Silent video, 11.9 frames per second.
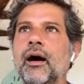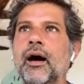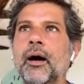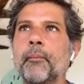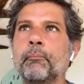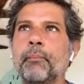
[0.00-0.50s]

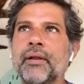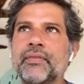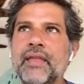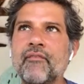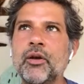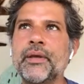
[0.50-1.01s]

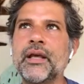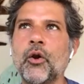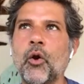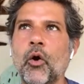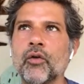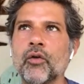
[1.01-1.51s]
But there will be
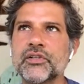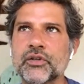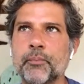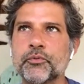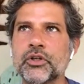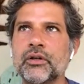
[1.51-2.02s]
a lot of
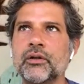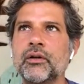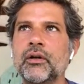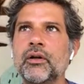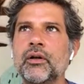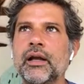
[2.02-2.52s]

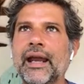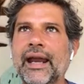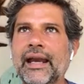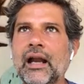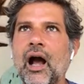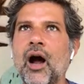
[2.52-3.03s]
disruption
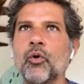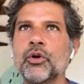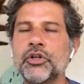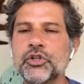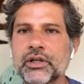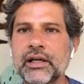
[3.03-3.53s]
in how
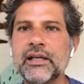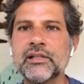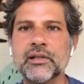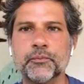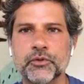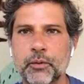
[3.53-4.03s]

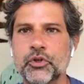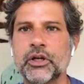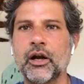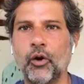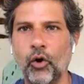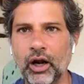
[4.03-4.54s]
digitally
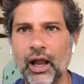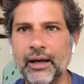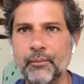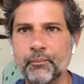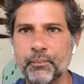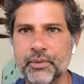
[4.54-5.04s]
subscription and
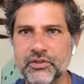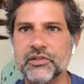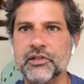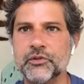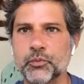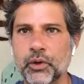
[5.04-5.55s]
online
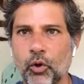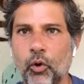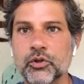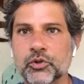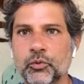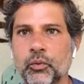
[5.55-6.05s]
businesses will
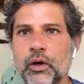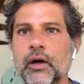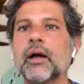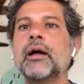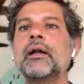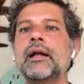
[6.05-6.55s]
also
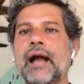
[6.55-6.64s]
work.